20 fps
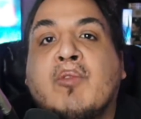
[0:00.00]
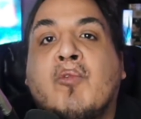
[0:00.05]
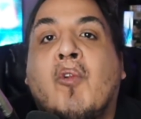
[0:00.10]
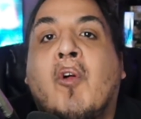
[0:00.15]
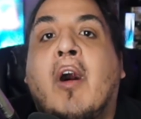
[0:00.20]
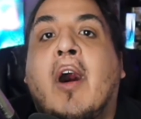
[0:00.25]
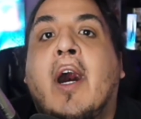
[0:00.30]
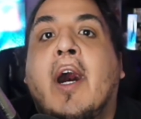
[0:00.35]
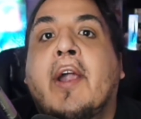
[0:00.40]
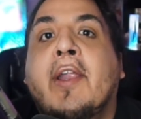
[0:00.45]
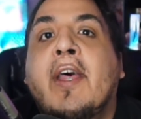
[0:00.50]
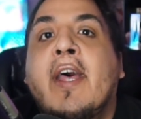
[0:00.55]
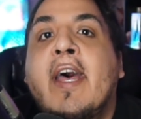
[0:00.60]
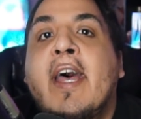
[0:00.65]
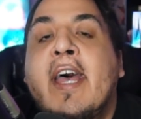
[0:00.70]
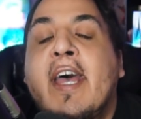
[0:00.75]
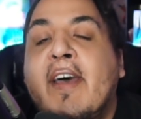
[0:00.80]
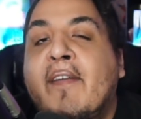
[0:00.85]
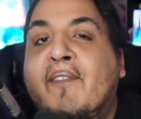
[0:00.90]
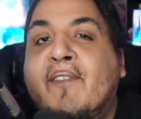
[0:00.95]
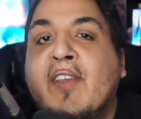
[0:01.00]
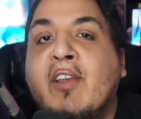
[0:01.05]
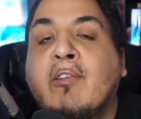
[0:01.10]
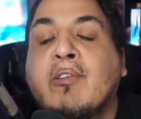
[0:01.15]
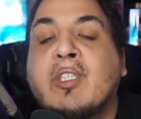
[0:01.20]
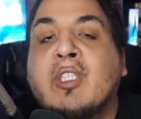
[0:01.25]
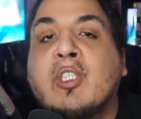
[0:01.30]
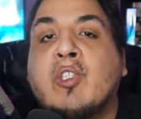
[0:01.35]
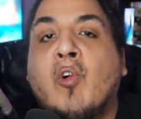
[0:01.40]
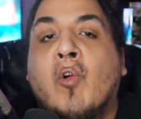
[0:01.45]
squad, it
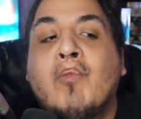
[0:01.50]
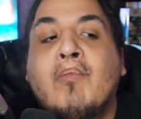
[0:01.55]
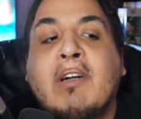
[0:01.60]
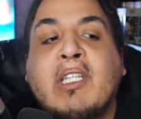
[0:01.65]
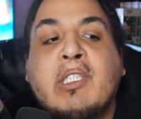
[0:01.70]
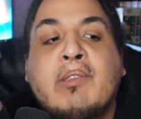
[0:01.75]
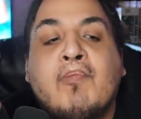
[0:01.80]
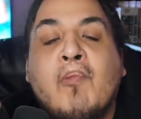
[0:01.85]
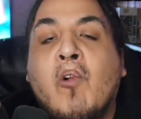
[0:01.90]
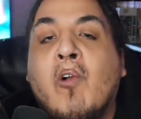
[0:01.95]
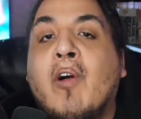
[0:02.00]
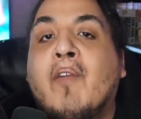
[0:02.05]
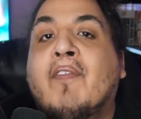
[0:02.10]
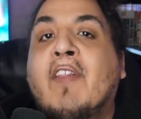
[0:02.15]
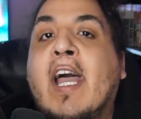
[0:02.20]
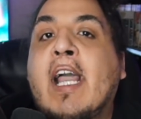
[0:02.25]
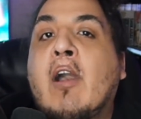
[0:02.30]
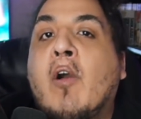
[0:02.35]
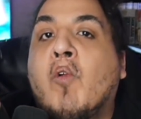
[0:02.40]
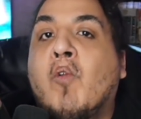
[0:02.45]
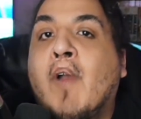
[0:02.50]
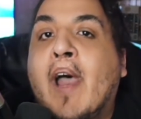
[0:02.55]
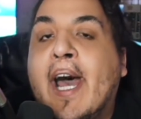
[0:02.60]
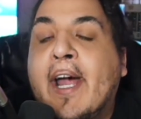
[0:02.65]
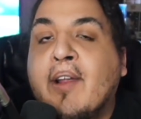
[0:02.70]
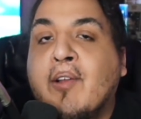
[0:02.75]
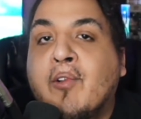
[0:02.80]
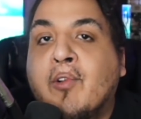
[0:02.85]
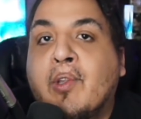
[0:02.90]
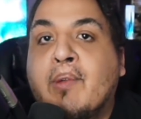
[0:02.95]
feels so much more of like a
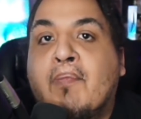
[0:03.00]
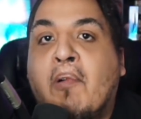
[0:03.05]
radical